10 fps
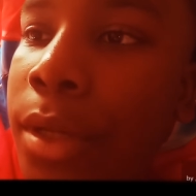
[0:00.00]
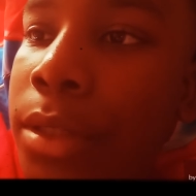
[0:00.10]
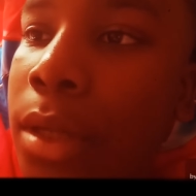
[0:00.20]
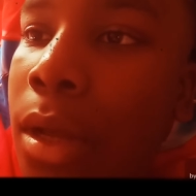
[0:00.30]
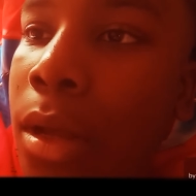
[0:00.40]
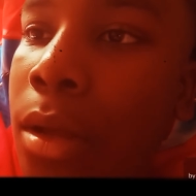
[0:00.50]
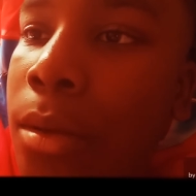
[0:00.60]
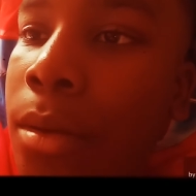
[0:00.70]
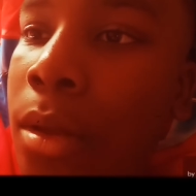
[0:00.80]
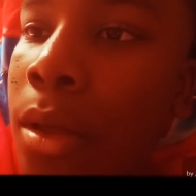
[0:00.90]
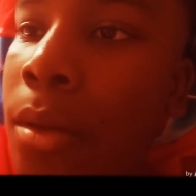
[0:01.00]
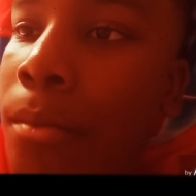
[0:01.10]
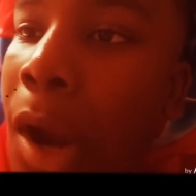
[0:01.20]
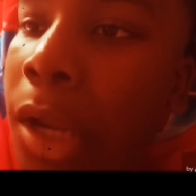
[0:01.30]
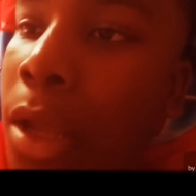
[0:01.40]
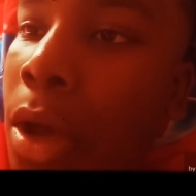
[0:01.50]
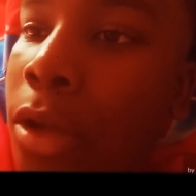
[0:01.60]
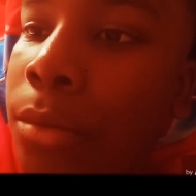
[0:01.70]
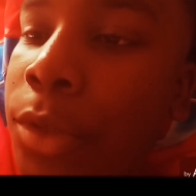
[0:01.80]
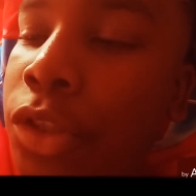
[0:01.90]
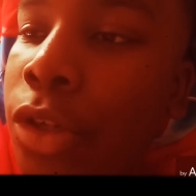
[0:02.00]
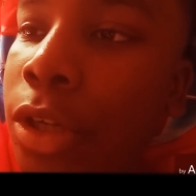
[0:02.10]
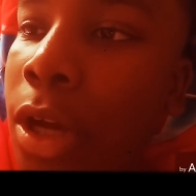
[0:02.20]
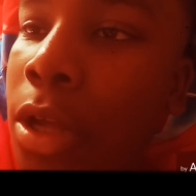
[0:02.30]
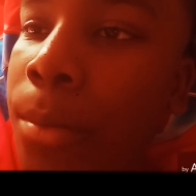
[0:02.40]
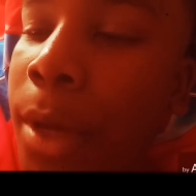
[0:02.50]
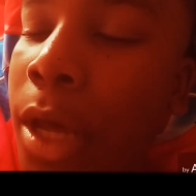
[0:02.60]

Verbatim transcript: Let's, uh, my income, I'm a sure income,